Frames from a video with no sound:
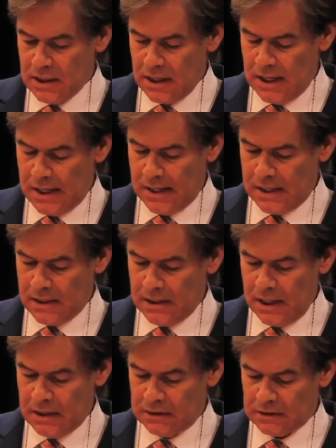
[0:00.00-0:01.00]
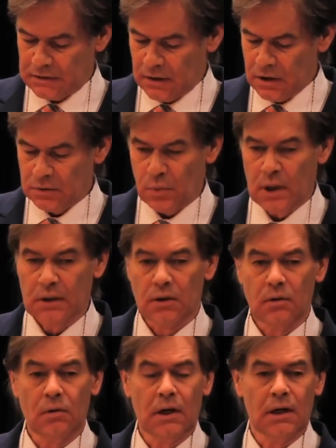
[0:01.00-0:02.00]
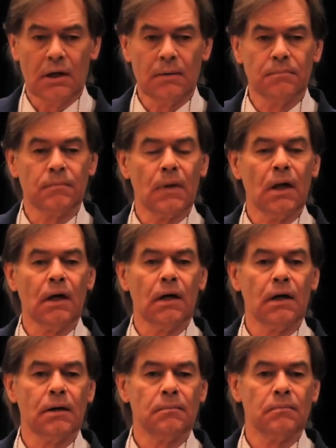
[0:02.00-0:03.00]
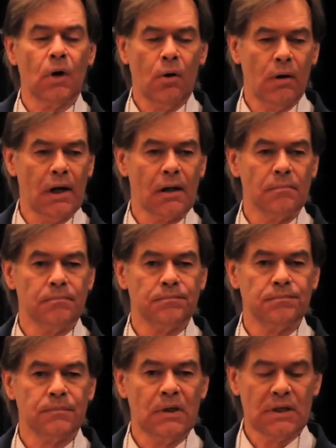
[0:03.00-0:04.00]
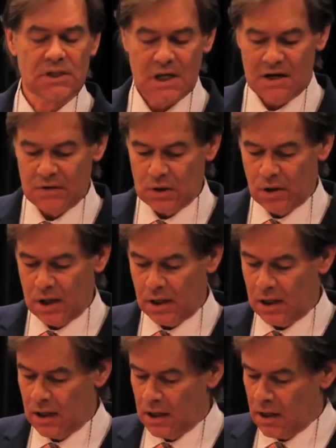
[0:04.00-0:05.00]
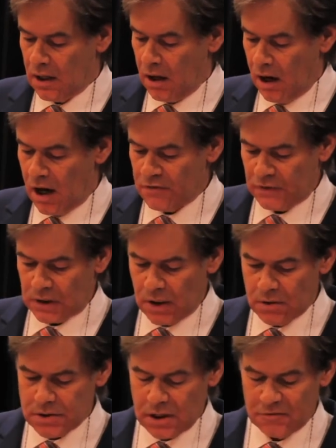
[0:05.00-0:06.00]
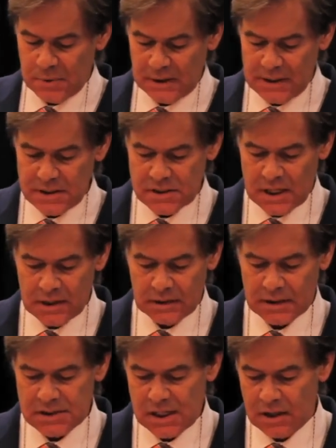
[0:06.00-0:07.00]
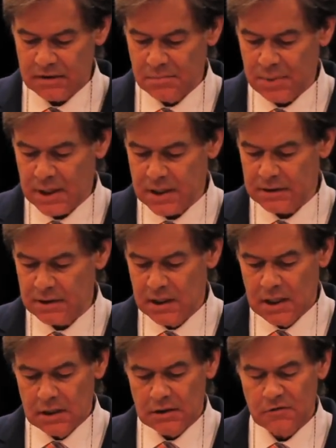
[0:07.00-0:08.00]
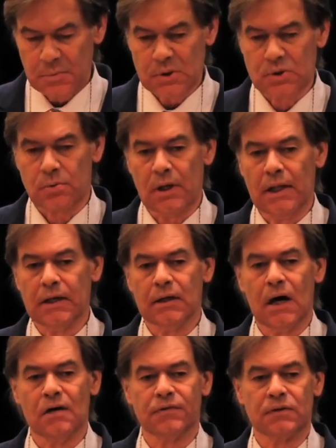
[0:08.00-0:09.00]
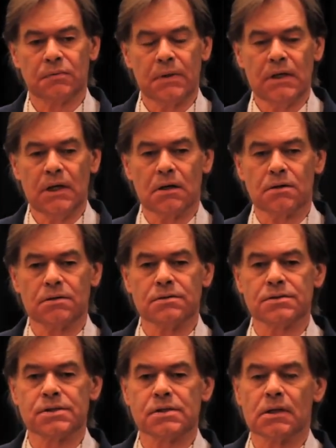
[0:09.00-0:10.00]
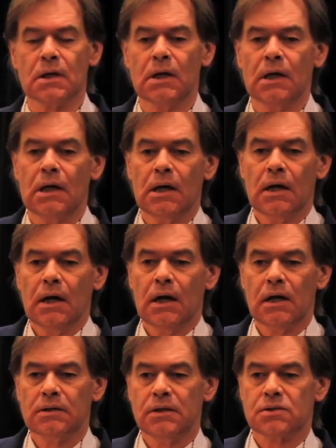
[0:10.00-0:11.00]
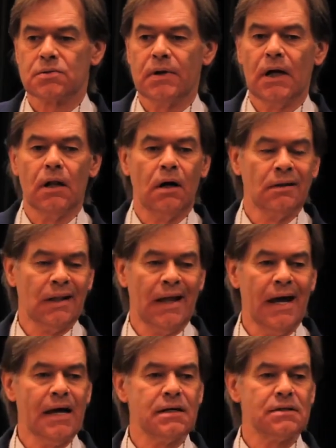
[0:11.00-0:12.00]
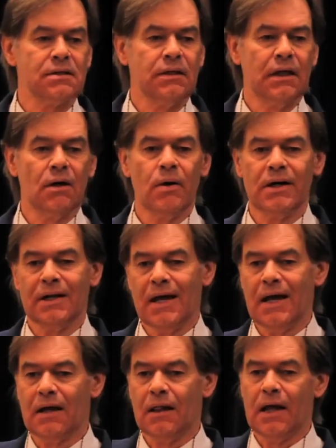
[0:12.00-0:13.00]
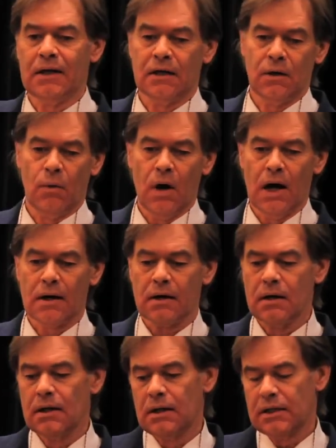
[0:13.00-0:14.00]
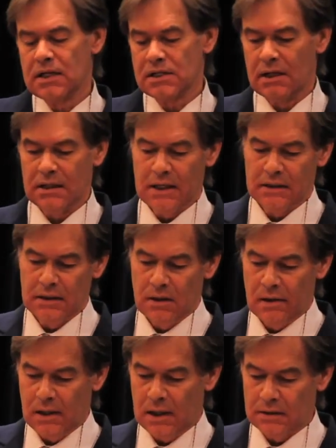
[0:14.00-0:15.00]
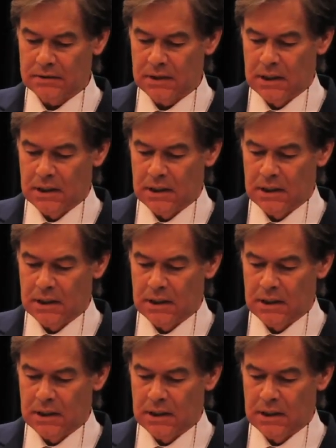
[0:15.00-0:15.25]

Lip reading: And the third one, oil. They discovered oil off the coast of Belize, down in the southern part. They've been drilling now for 3 years. They drill on land. They go in an angle under the water. That's how they get the oil out.